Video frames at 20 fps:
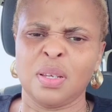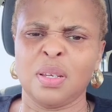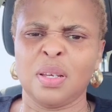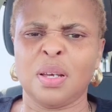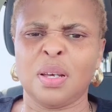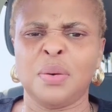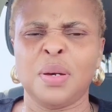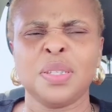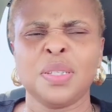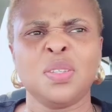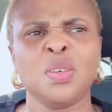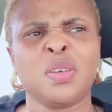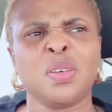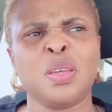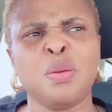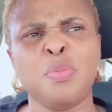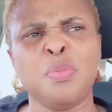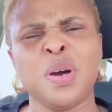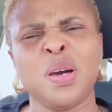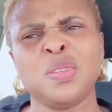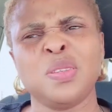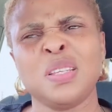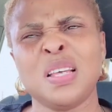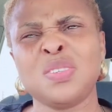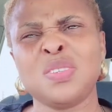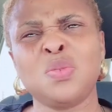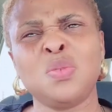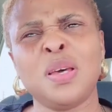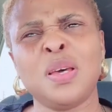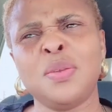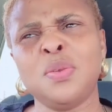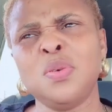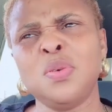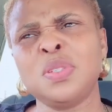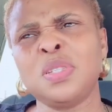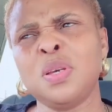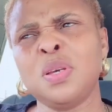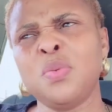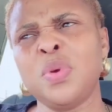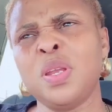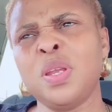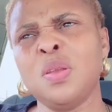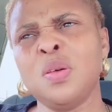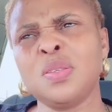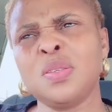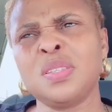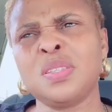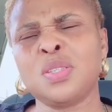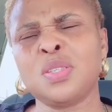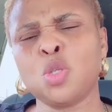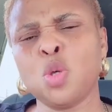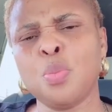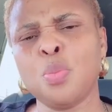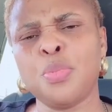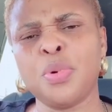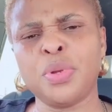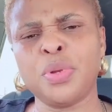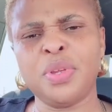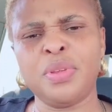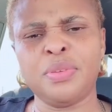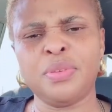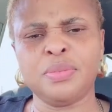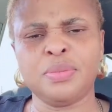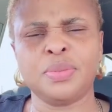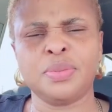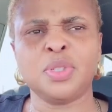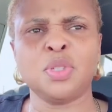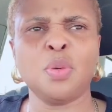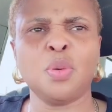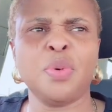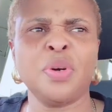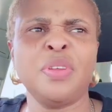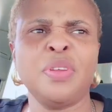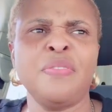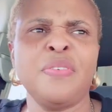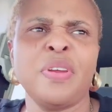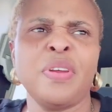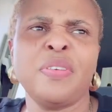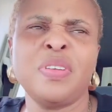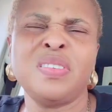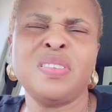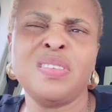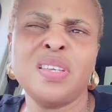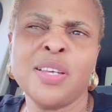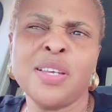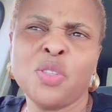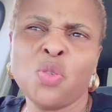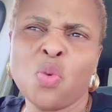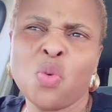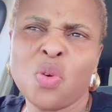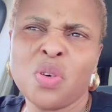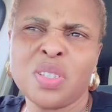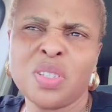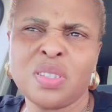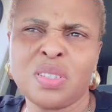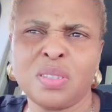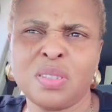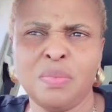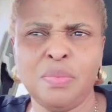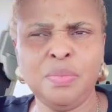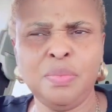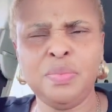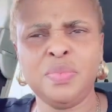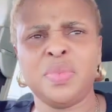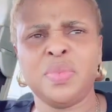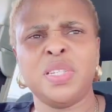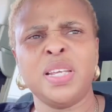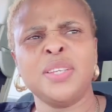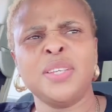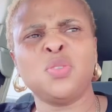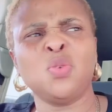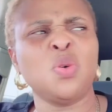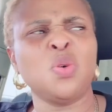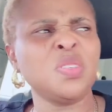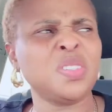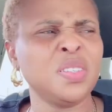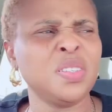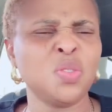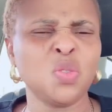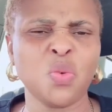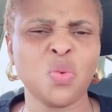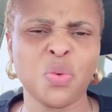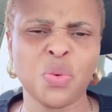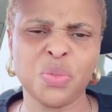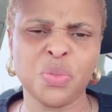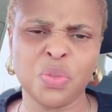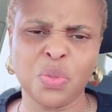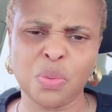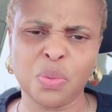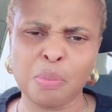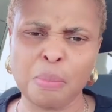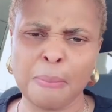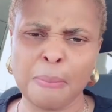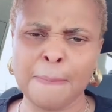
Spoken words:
And I'll talk about, as you know, say we lost somebody very dear to us, dear to us in Toronto.